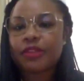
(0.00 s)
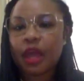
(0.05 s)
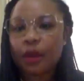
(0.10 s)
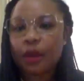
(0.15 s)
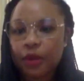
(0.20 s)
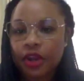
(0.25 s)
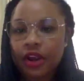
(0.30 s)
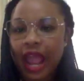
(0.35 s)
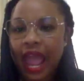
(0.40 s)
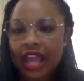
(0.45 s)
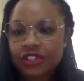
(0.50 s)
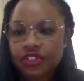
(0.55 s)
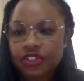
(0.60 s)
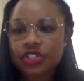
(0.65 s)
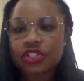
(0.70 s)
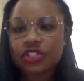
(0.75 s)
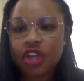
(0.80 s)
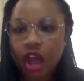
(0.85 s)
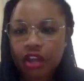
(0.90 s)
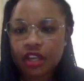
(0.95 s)
that we're
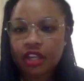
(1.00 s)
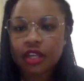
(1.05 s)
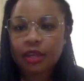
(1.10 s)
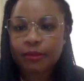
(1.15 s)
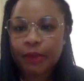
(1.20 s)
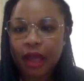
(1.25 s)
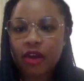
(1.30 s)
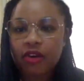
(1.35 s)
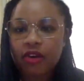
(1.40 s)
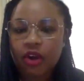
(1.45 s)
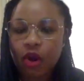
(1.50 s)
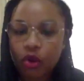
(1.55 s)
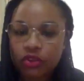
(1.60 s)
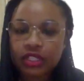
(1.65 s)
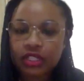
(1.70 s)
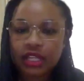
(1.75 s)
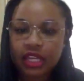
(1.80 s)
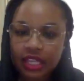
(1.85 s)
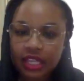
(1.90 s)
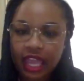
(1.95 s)
actually talking about
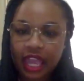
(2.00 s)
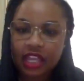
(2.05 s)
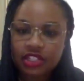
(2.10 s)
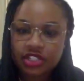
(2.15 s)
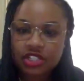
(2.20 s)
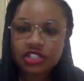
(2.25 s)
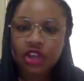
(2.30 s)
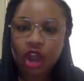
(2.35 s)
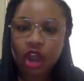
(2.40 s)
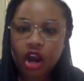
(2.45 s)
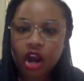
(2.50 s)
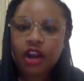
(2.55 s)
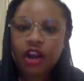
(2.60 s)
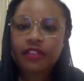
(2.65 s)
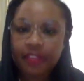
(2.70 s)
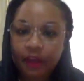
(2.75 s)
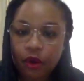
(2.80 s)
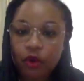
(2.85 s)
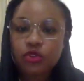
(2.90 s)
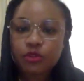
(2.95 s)
holding in cages are
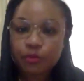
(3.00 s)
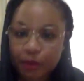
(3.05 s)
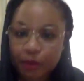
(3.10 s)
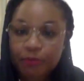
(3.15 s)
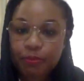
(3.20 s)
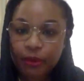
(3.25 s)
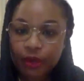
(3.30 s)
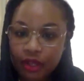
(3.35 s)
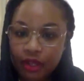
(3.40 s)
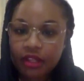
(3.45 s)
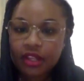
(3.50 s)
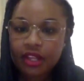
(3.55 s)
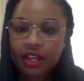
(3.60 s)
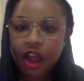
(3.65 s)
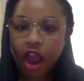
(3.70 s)
those people,